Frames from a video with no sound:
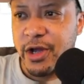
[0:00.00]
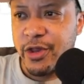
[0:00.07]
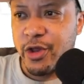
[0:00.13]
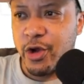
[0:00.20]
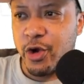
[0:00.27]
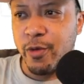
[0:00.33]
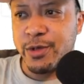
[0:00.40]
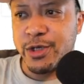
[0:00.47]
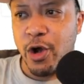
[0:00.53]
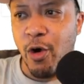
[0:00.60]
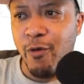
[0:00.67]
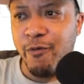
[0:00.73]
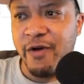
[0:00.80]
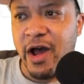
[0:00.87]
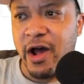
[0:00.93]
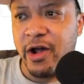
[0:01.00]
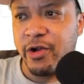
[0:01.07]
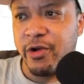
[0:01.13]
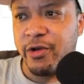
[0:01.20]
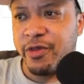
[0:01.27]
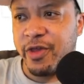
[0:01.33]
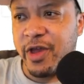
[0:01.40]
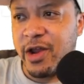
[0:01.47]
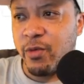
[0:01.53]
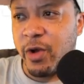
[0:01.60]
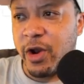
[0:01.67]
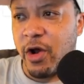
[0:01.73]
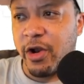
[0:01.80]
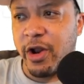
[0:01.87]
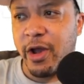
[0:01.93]
the group's co-founder, then
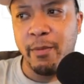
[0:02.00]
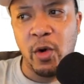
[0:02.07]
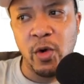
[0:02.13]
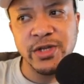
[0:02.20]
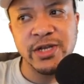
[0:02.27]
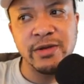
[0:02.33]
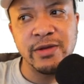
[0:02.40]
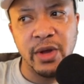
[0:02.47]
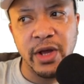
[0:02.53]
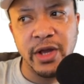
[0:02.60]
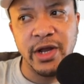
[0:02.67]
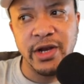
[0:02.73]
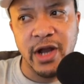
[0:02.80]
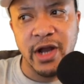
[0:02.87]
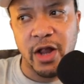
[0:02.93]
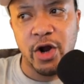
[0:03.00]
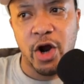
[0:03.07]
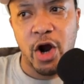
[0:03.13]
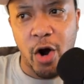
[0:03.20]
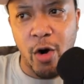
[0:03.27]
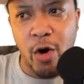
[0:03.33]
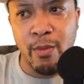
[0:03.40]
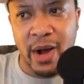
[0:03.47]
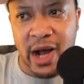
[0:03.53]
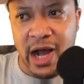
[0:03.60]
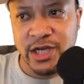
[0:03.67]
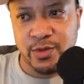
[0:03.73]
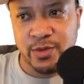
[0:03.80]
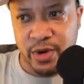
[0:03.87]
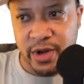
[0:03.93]
went on a multi-million dollar home
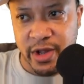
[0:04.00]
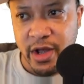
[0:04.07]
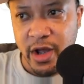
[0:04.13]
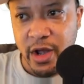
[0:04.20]
buying spree,